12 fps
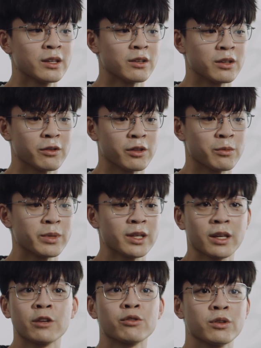they're
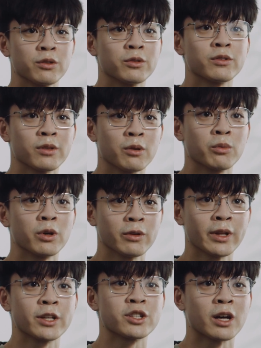being introduced to the
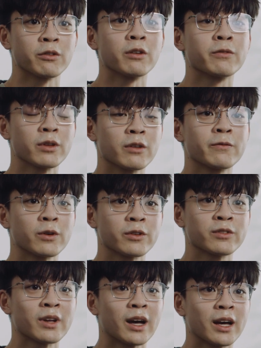roguelite genre for the
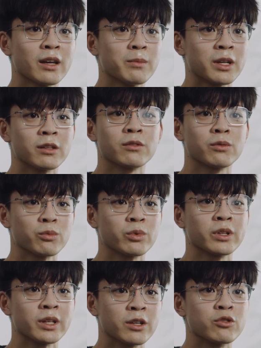first time, and it's
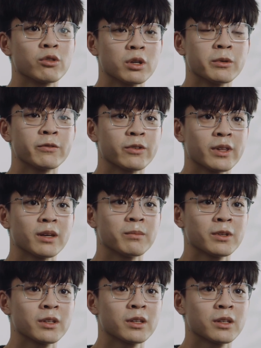really enjoyable for them.